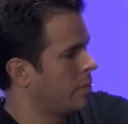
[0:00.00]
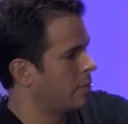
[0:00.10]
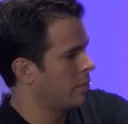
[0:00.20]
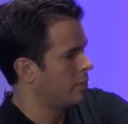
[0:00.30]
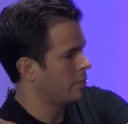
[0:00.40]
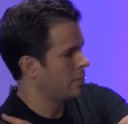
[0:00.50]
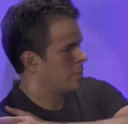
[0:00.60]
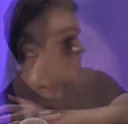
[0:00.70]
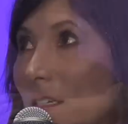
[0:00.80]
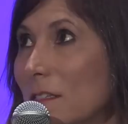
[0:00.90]
and I
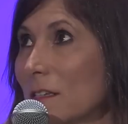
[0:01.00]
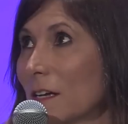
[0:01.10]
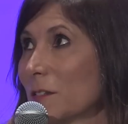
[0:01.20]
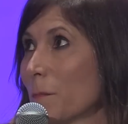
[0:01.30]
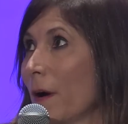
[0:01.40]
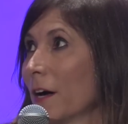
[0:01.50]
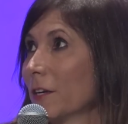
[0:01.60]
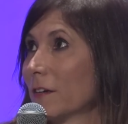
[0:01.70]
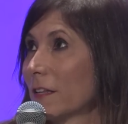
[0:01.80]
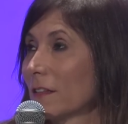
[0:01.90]
understand it's not his
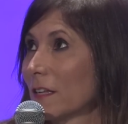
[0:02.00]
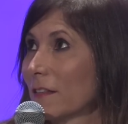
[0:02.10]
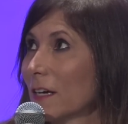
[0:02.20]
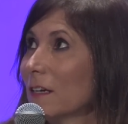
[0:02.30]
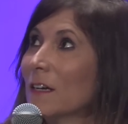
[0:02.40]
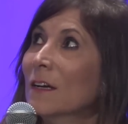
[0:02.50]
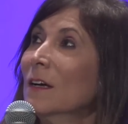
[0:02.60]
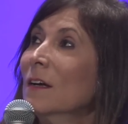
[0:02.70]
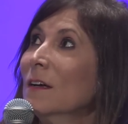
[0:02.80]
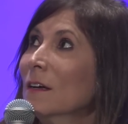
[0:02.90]
body or anything like that,
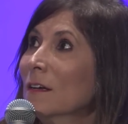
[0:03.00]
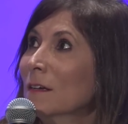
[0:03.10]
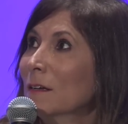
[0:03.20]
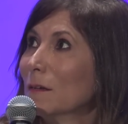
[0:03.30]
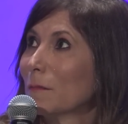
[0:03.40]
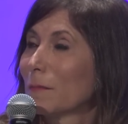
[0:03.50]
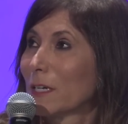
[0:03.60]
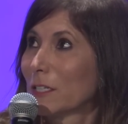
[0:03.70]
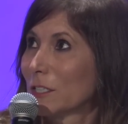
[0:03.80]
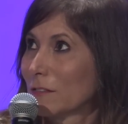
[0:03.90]

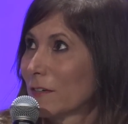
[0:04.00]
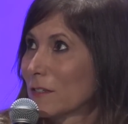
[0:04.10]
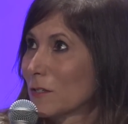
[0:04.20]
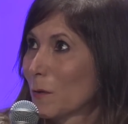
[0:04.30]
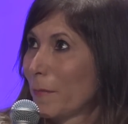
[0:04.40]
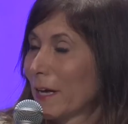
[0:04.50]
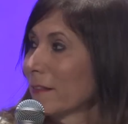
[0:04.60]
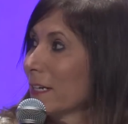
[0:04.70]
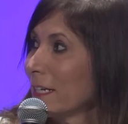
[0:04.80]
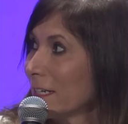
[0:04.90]
but I just felt so bad
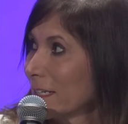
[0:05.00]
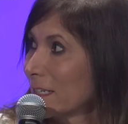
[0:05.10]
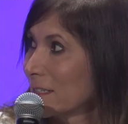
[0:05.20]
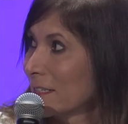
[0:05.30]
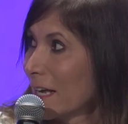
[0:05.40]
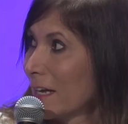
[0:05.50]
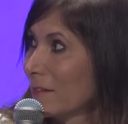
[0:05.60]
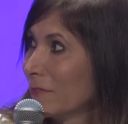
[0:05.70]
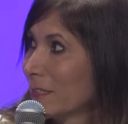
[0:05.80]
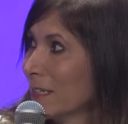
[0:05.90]
that he didn't get
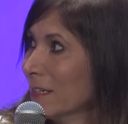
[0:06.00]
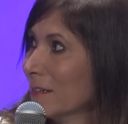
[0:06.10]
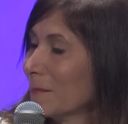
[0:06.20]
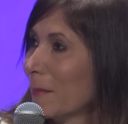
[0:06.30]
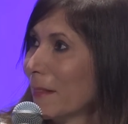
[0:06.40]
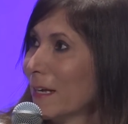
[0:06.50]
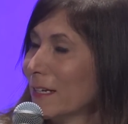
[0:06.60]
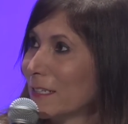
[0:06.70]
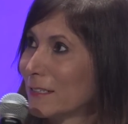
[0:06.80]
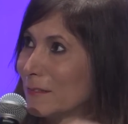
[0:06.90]
saved.
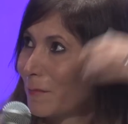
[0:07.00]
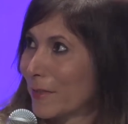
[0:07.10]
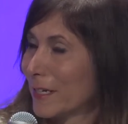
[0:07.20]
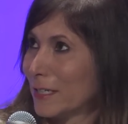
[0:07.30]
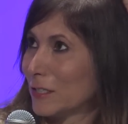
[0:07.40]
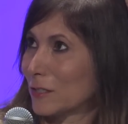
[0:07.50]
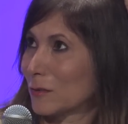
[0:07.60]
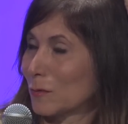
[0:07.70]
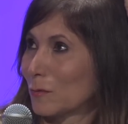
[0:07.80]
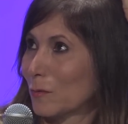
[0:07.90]
And then he
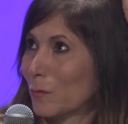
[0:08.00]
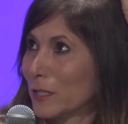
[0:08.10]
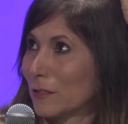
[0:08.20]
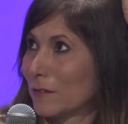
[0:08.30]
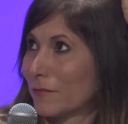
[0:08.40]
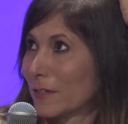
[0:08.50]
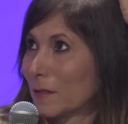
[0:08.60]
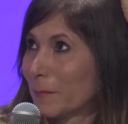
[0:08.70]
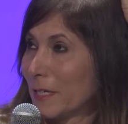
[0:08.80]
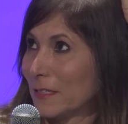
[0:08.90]
just went to the
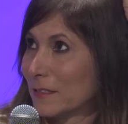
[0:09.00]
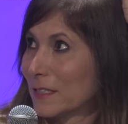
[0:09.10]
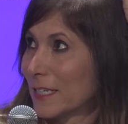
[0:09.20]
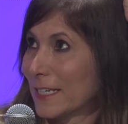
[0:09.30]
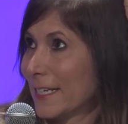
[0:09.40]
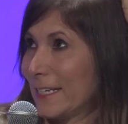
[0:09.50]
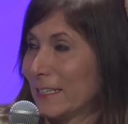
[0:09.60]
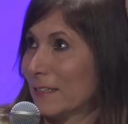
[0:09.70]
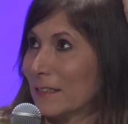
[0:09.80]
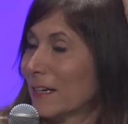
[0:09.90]
Philippines to get
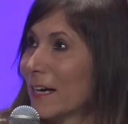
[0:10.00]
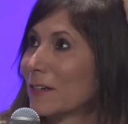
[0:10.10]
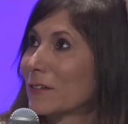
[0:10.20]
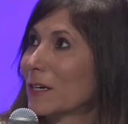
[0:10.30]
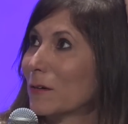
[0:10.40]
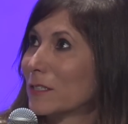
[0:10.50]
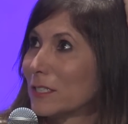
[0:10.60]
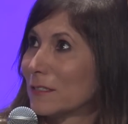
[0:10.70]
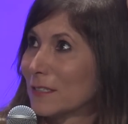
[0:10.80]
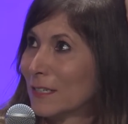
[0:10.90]
eaten. I don't know, it just,